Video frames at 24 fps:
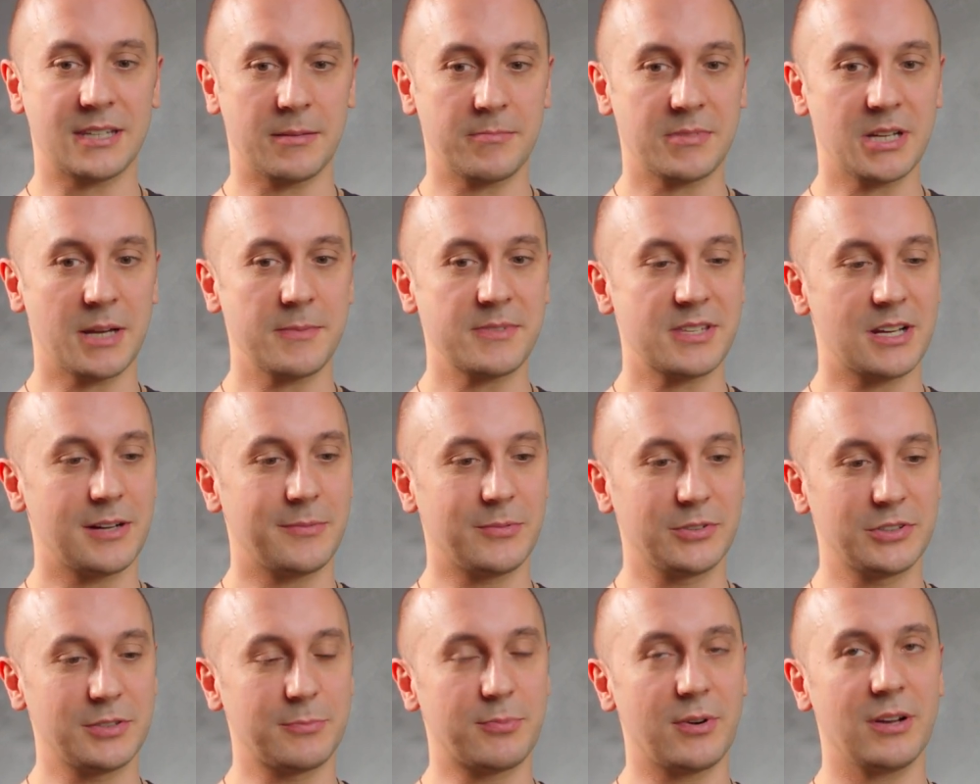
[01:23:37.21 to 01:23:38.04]
sometimes they're
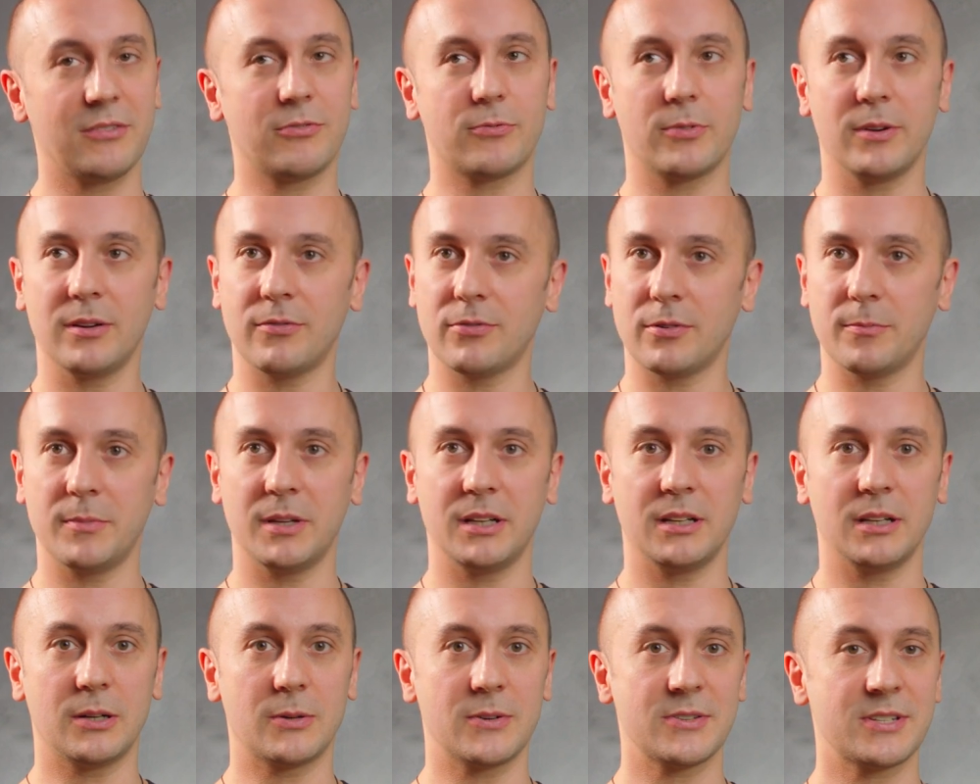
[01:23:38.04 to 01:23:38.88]
able to break free from
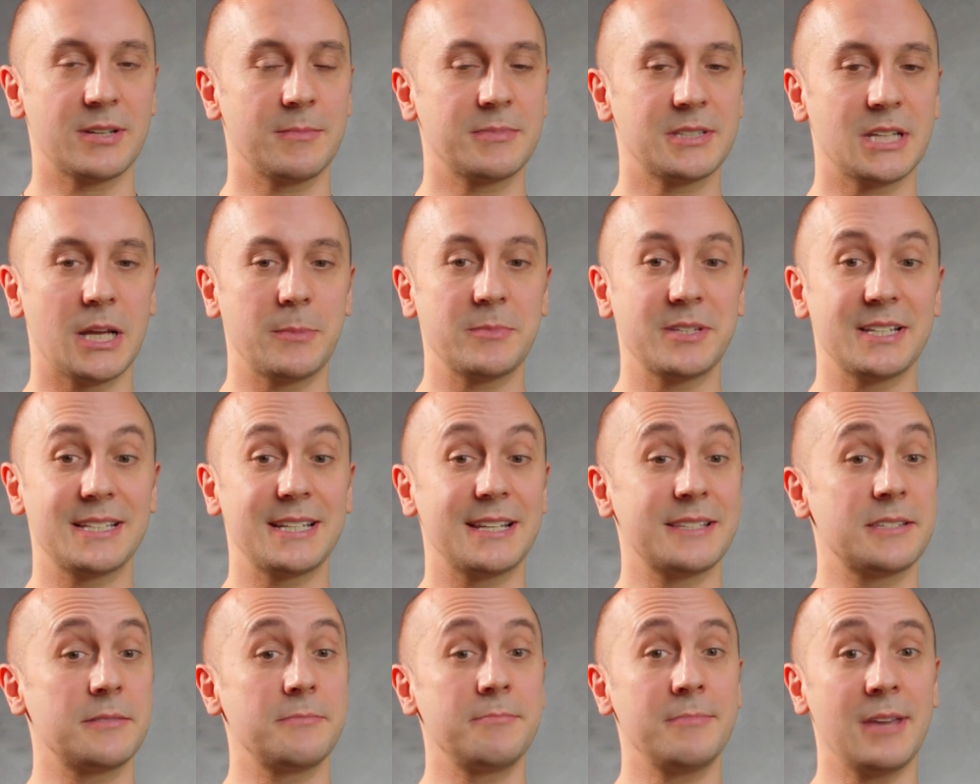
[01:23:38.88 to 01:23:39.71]
it, or sometimes it
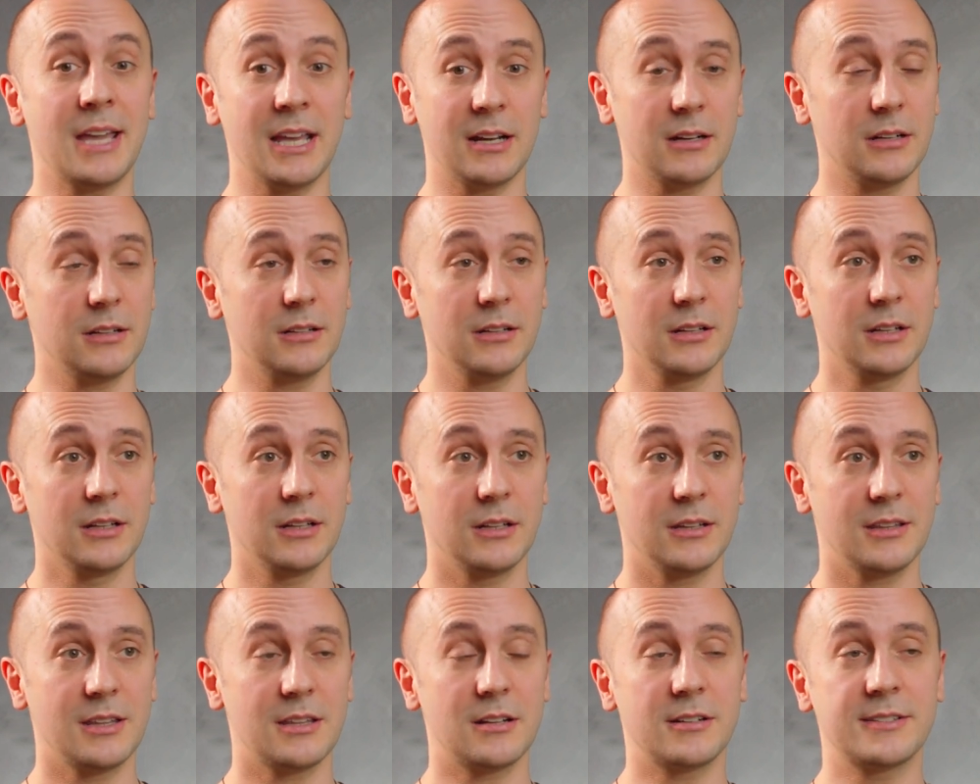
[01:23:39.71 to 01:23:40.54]
doesn't matter.
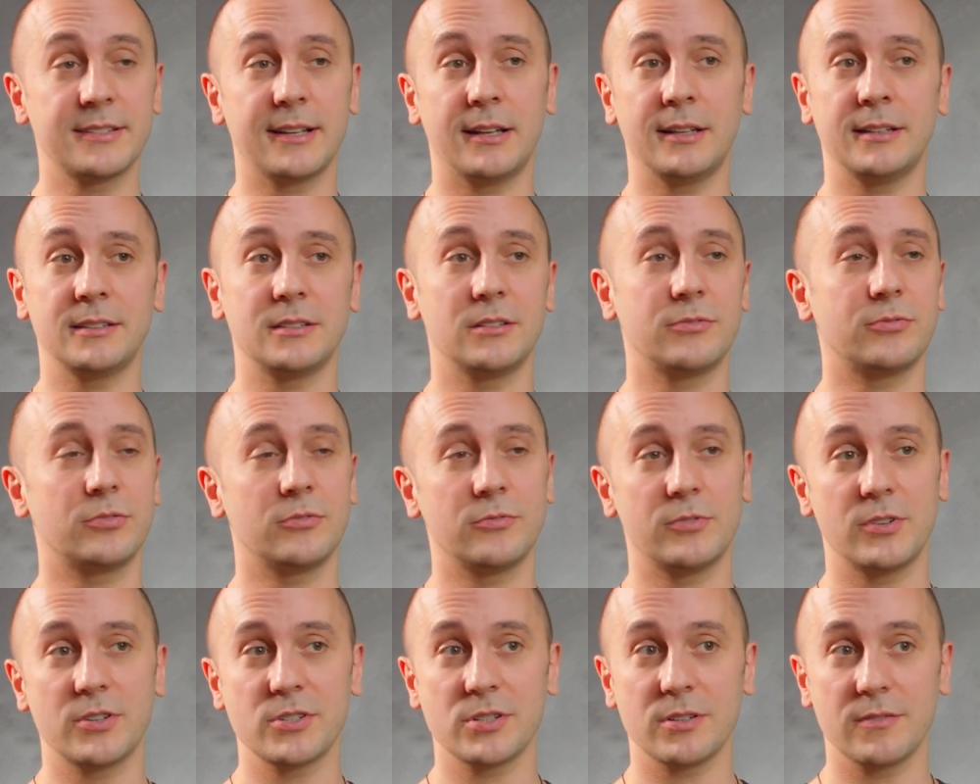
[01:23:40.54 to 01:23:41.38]
They're telling a
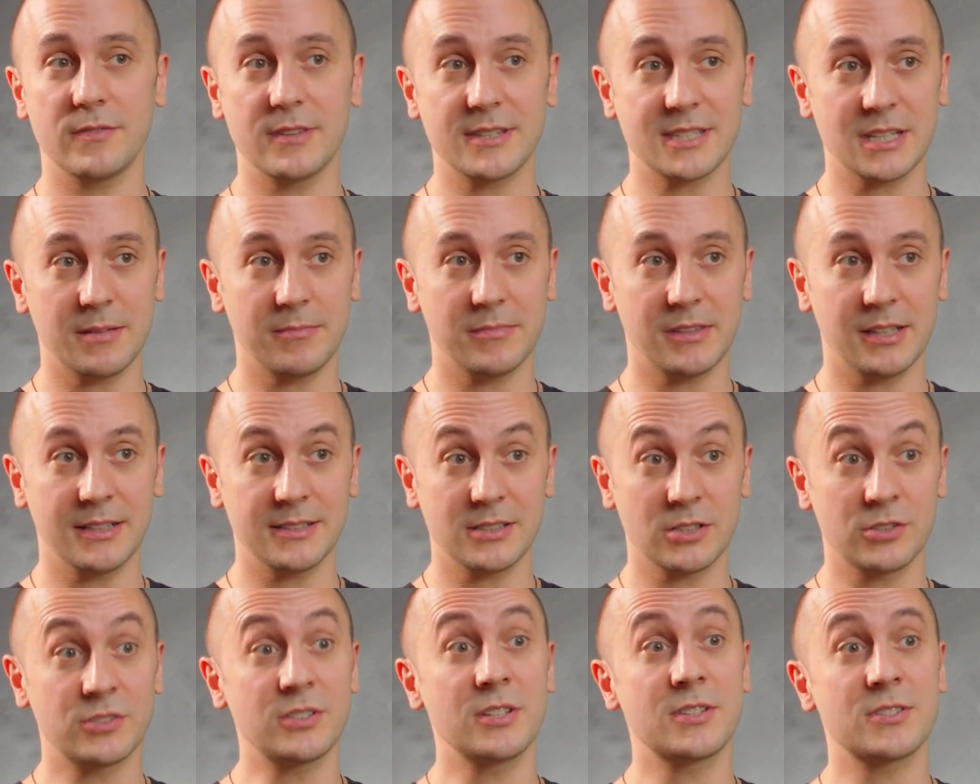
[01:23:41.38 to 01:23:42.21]
different version of the same
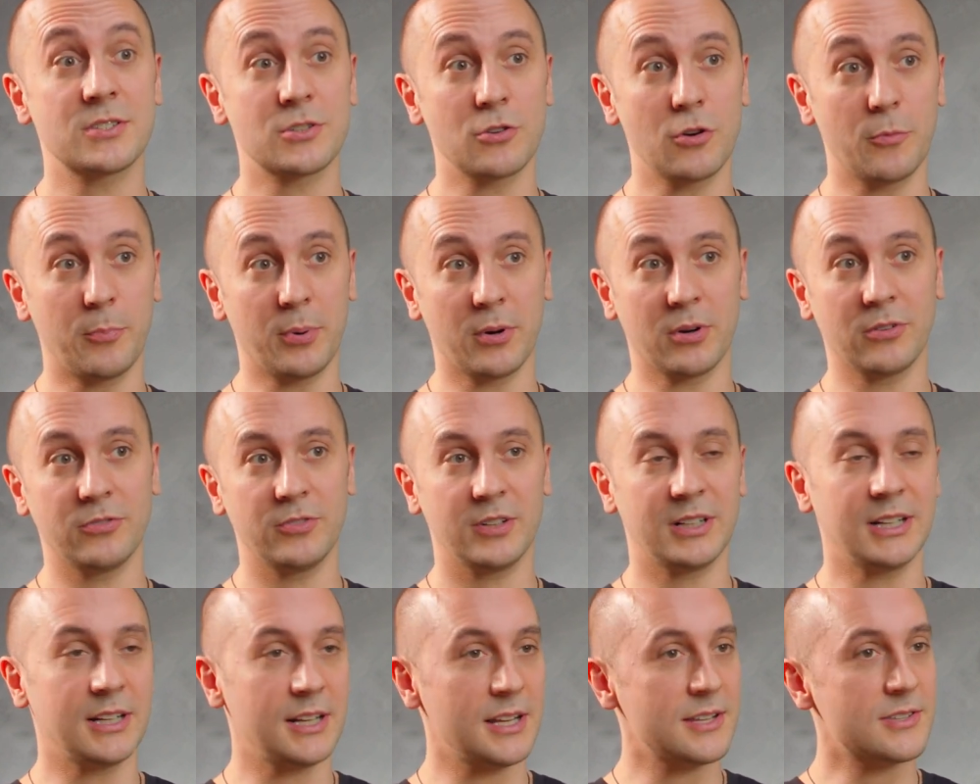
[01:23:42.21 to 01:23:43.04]
things because it's so
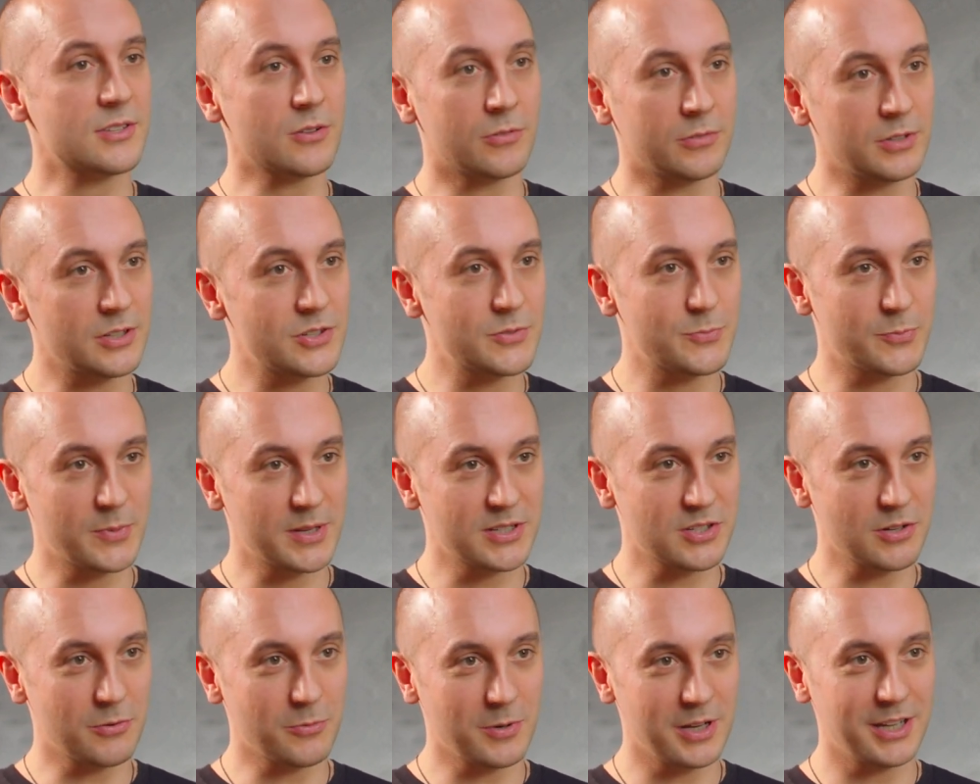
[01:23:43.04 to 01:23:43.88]
perfect in its own special